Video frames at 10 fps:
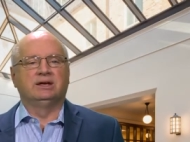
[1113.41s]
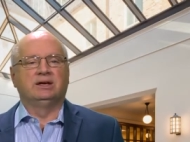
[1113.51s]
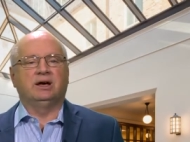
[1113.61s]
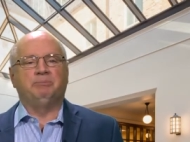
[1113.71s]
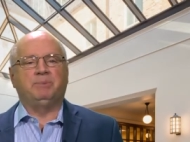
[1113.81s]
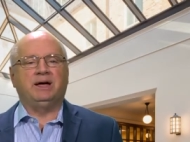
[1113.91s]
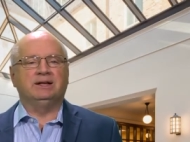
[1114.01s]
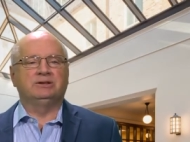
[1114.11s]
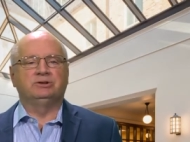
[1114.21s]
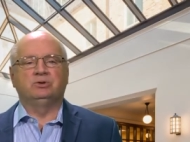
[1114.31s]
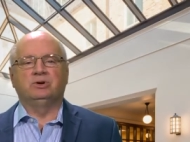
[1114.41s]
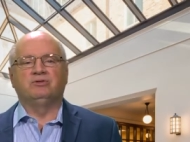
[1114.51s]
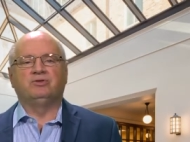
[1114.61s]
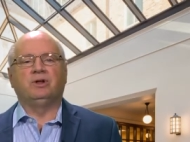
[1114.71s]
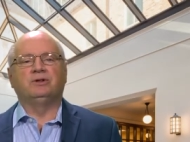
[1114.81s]
a pilot who had
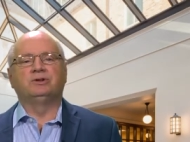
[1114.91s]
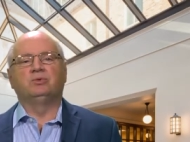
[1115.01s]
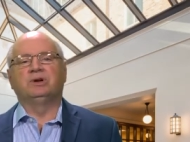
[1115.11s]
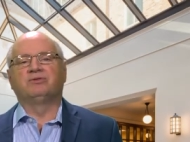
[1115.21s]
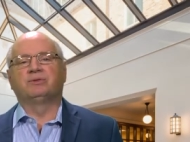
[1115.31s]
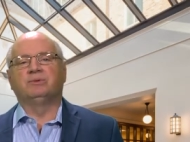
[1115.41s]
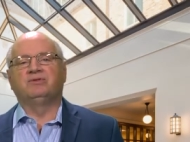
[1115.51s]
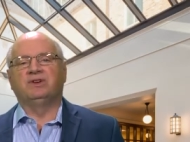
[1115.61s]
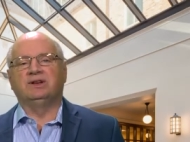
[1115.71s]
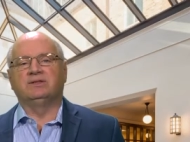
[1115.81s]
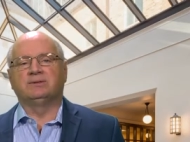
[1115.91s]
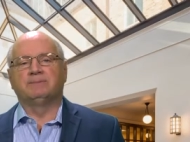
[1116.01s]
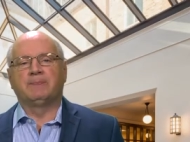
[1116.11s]
fallen away from the faith,